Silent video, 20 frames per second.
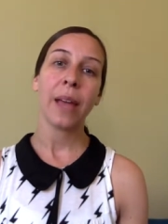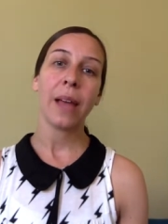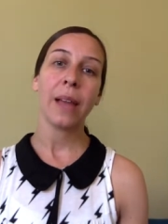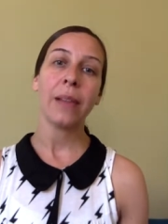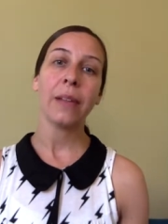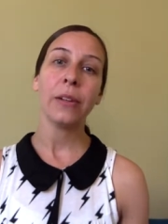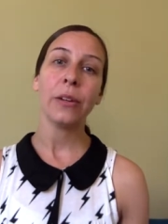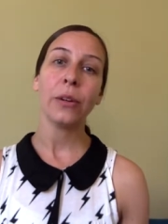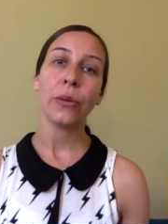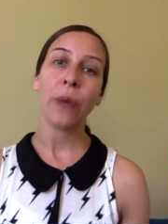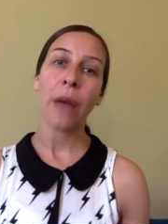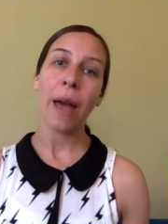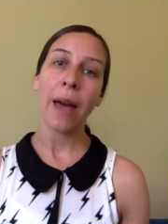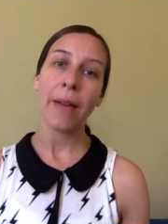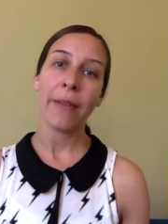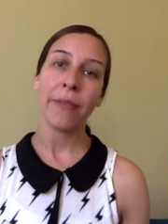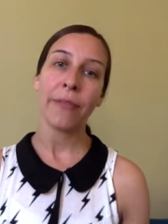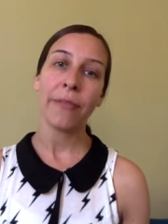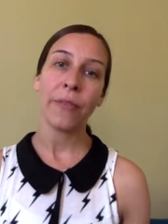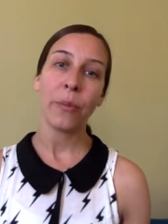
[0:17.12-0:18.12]
a little
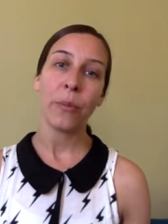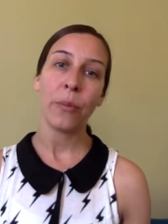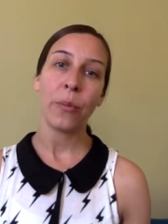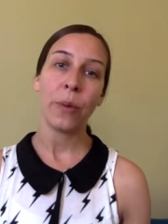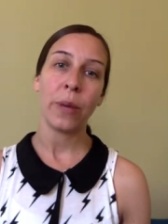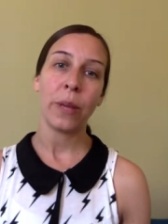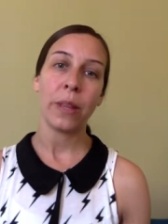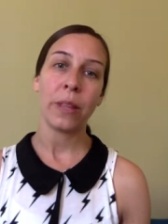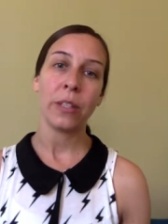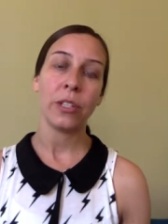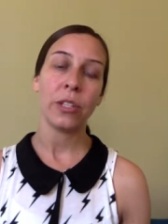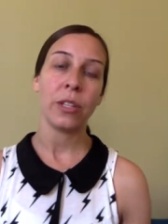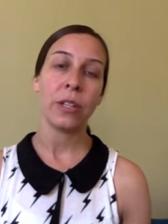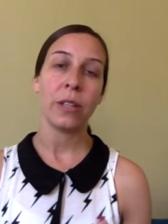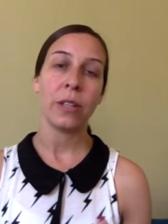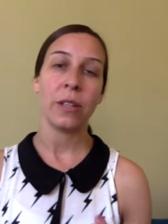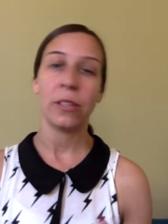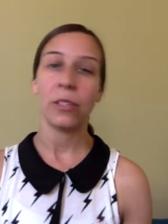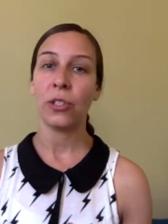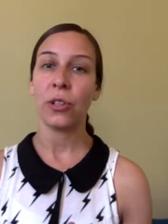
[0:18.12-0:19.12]
graph with
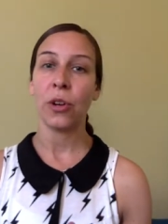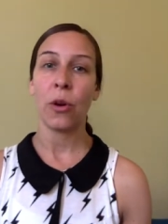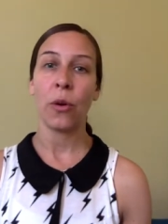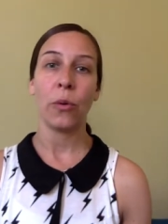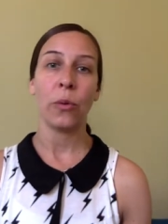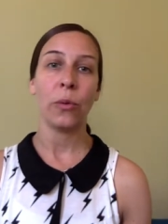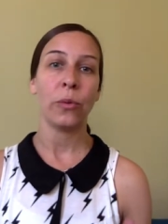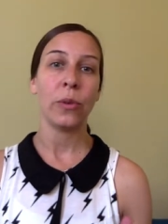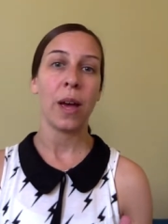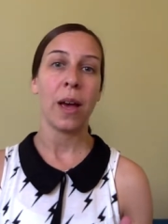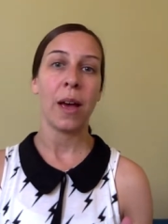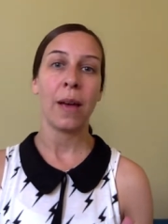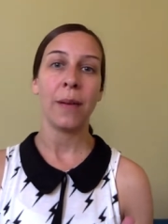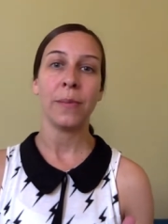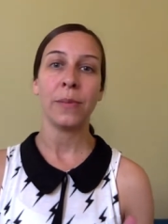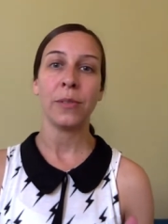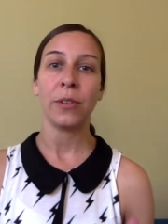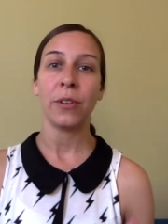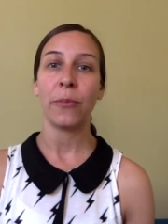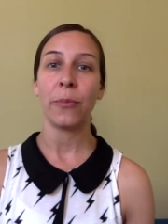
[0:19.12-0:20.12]
showed
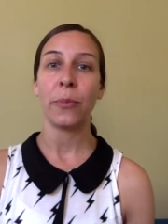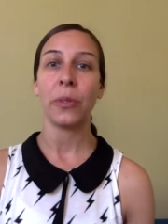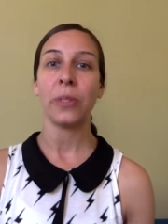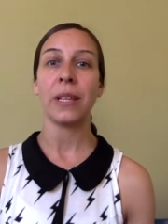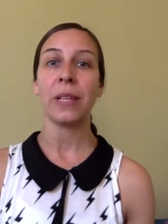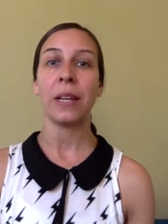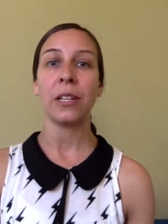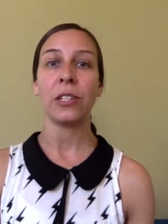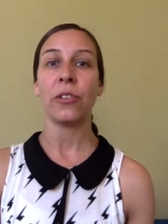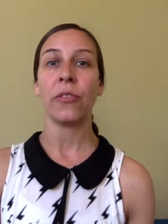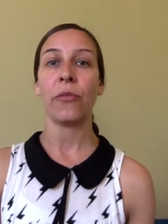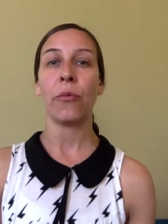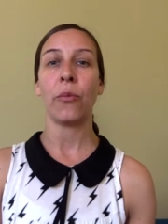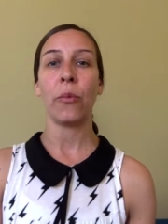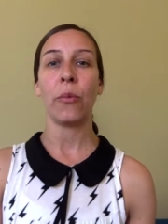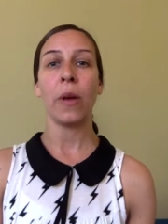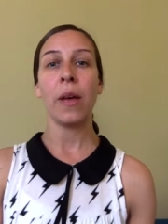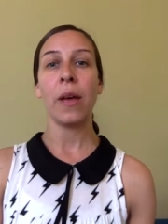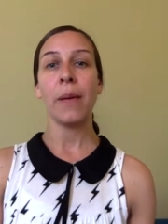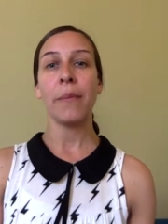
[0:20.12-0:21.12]
sort of percentage of
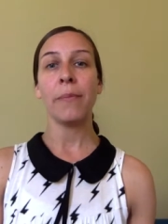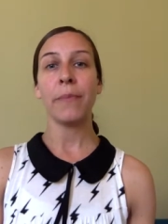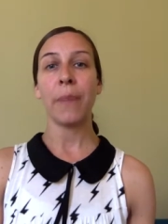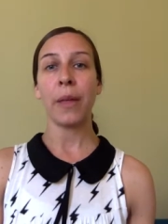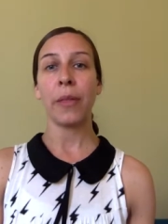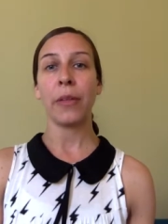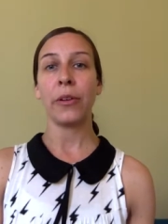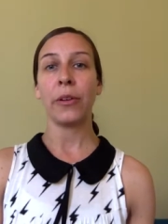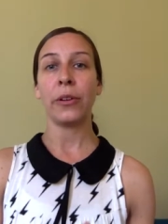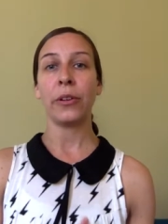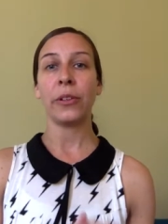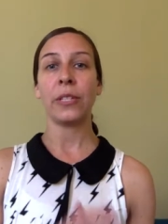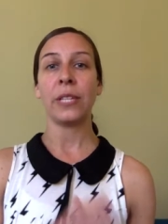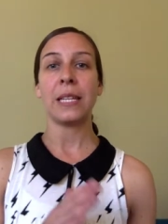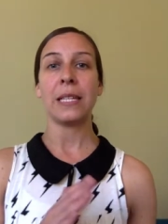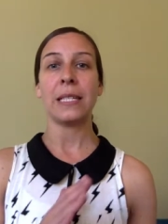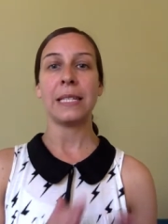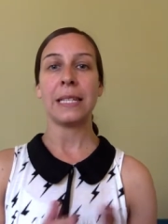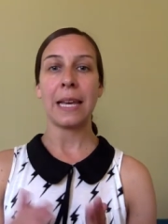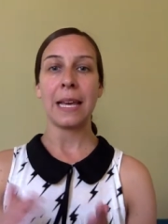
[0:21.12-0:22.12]
mothers
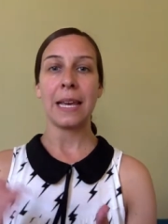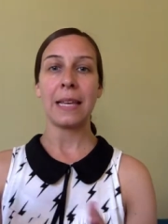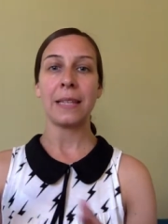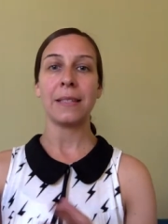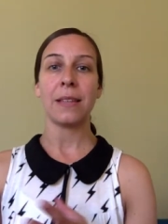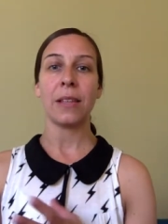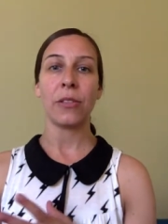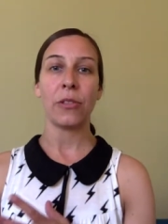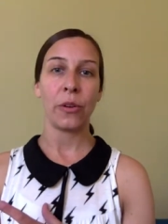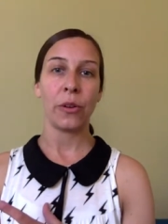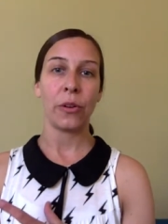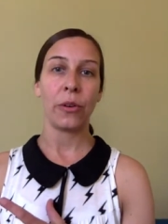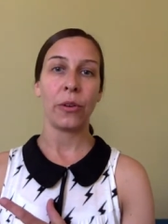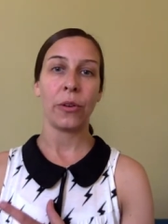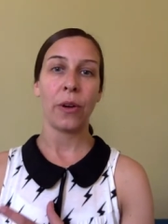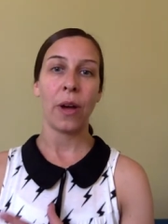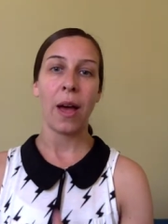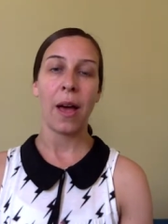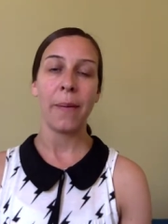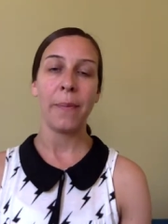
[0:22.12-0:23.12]
and days that
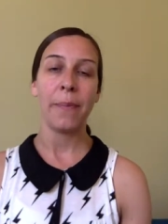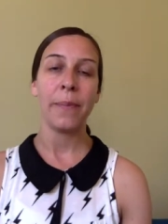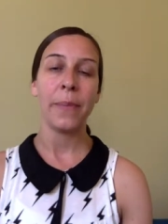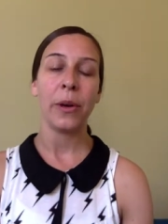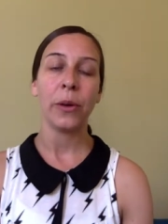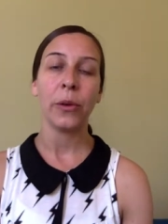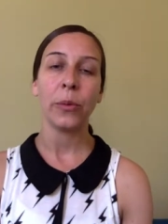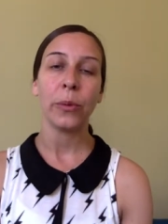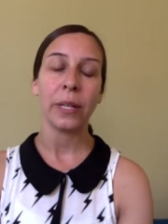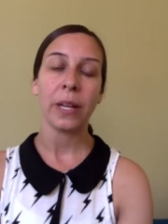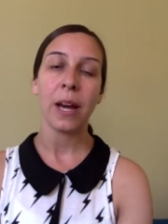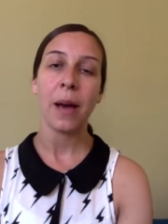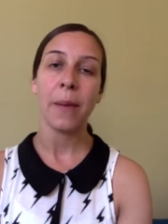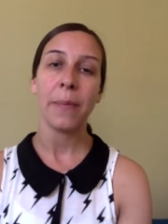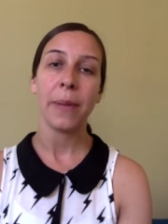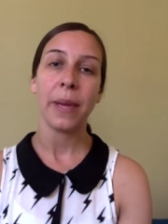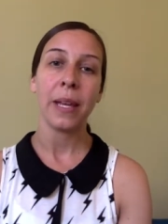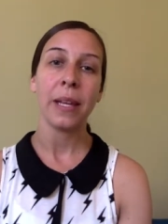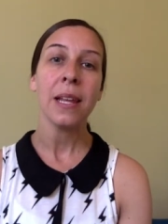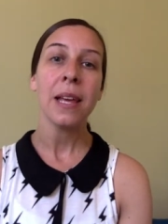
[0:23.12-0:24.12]
their milk would
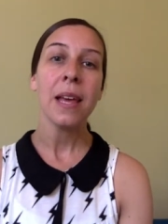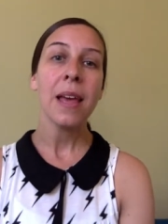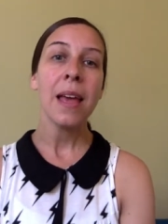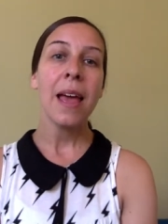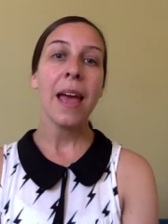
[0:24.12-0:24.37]
come in,